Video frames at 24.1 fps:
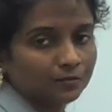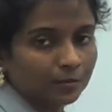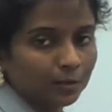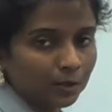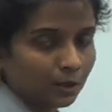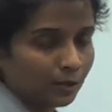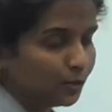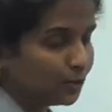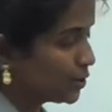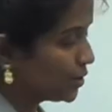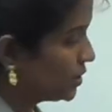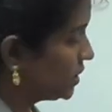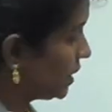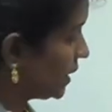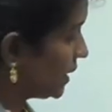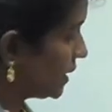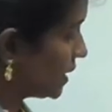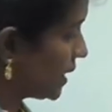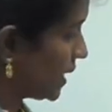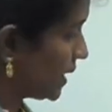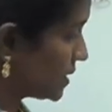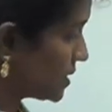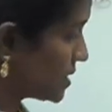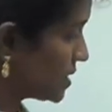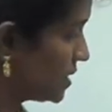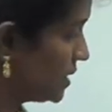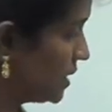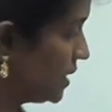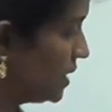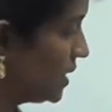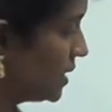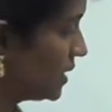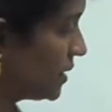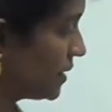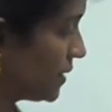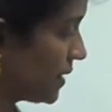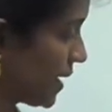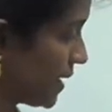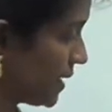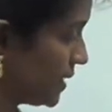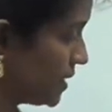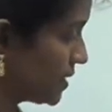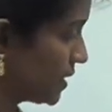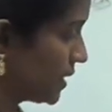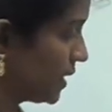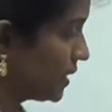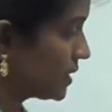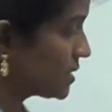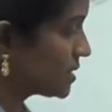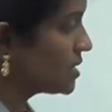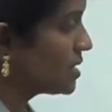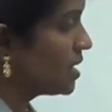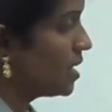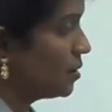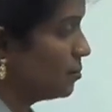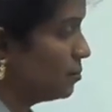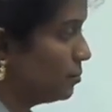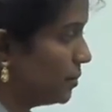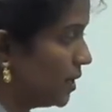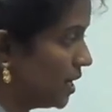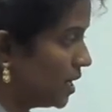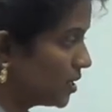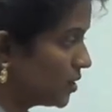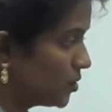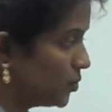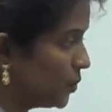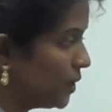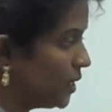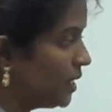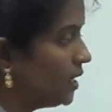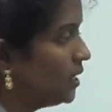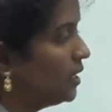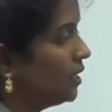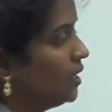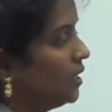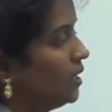pollution like arsenic, nitrates, mercury,